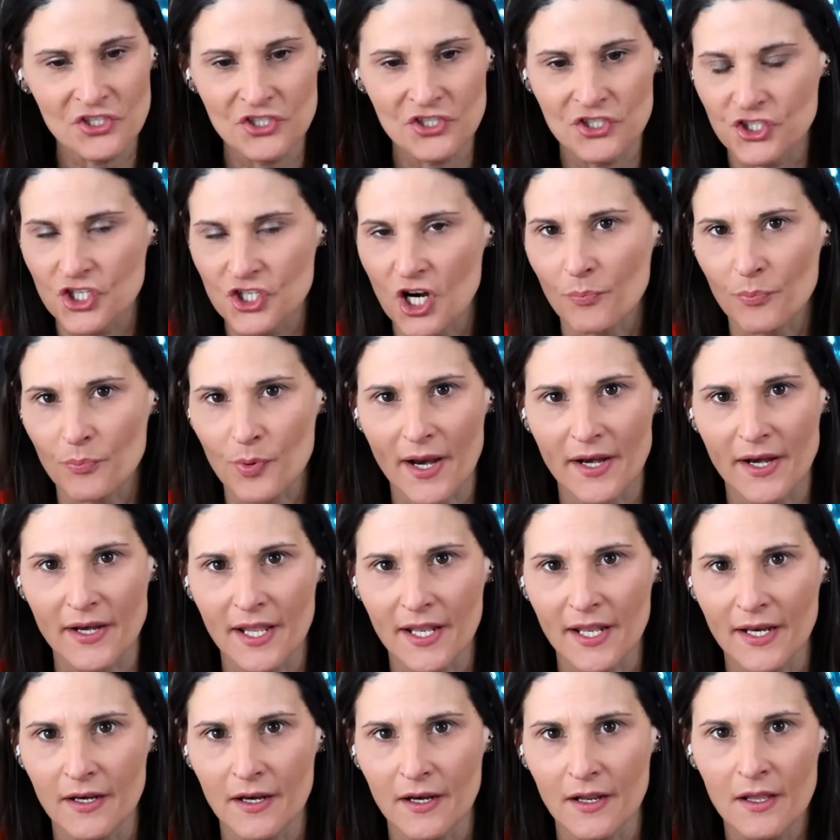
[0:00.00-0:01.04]
to just jump right
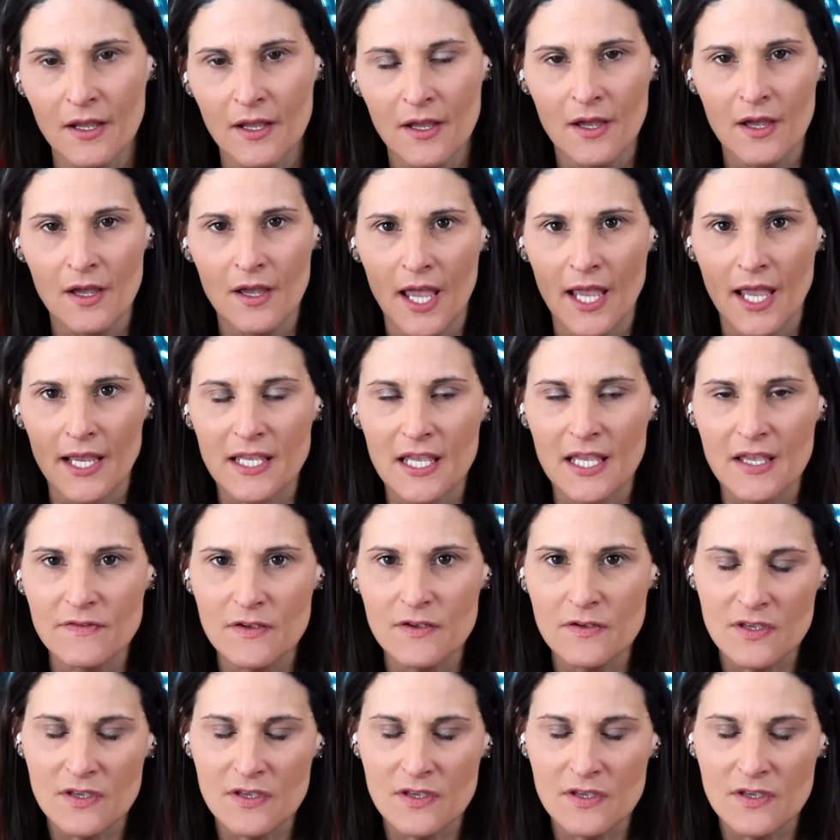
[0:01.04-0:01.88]
in and give